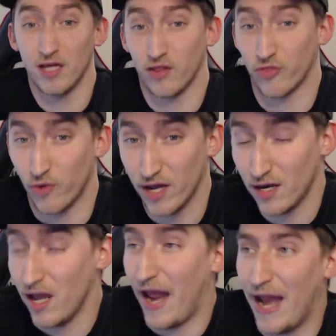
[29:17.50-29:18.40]

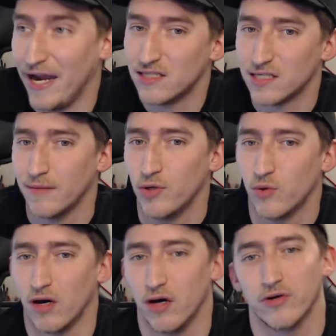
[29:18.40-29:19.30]
threat, anytime you
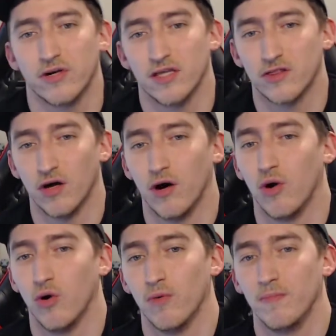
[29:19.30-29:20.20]
were underneath the
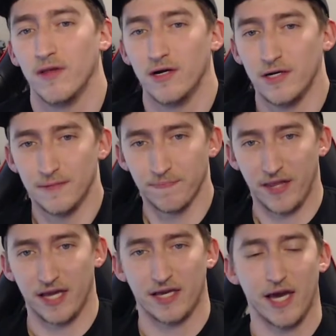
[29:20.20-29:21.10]
home,
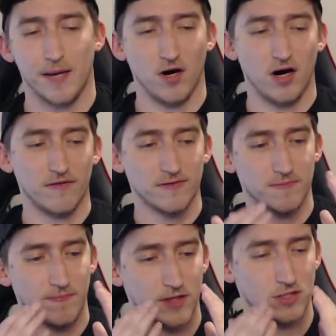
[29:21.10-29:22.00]
it came off
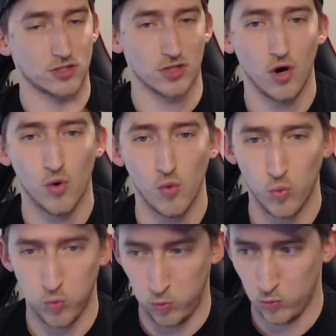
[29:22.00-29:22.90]
so
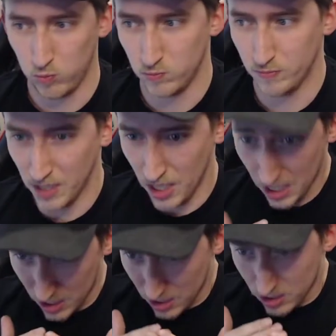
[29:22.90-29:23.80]

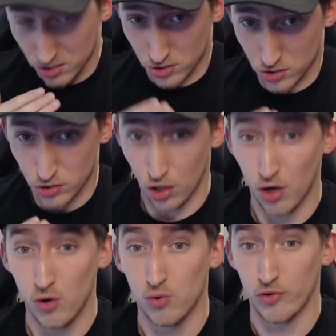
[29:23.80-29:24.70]

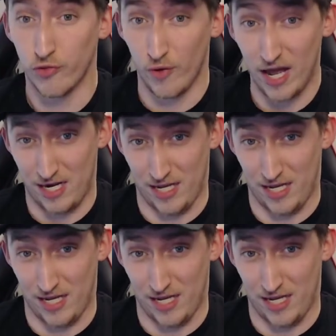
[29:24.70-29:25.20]
so threatening,